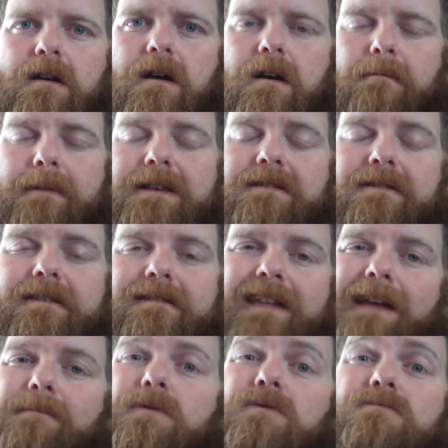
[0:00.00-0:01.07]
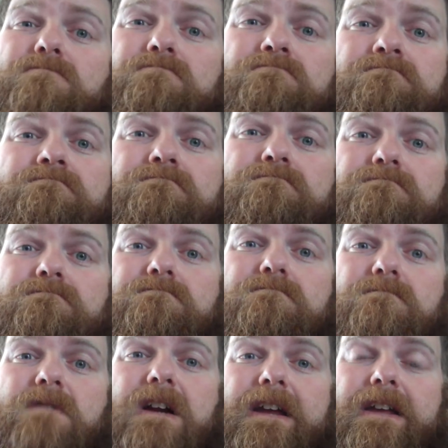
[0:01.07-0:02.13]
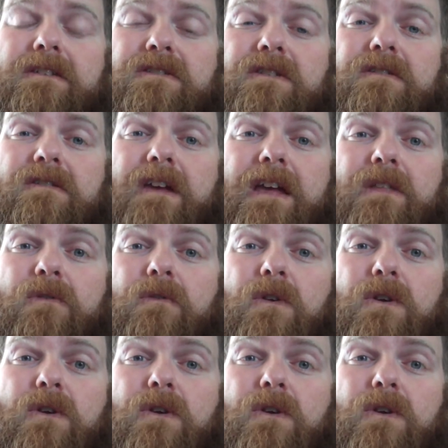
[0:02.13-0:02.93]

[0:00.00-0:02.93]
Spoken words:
mentally stable, I guess you could say, as